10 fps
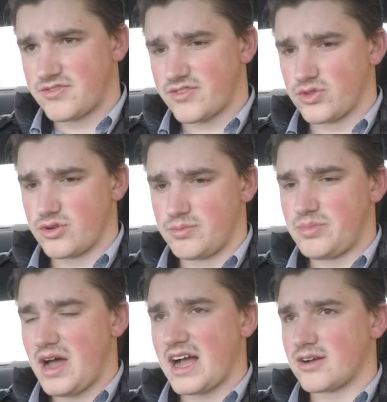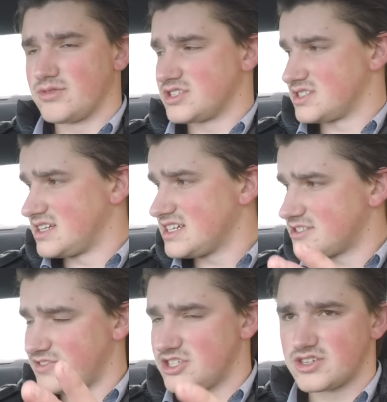further back, which is a nice
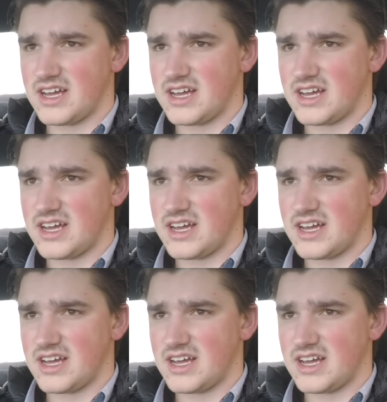feature to